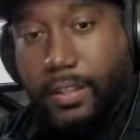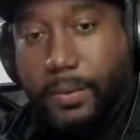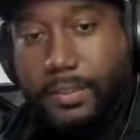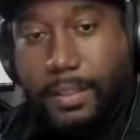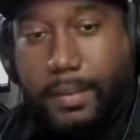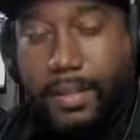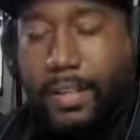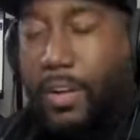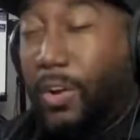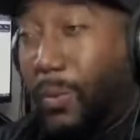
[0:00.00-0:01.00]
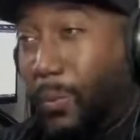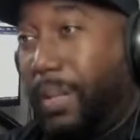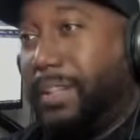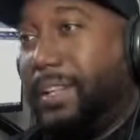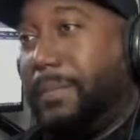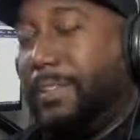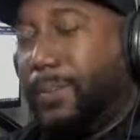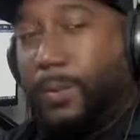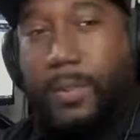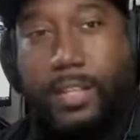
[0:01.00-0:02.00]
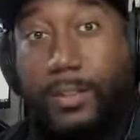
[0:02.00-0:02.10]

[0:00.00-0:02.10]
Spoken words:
What's up, man? Welcome to the new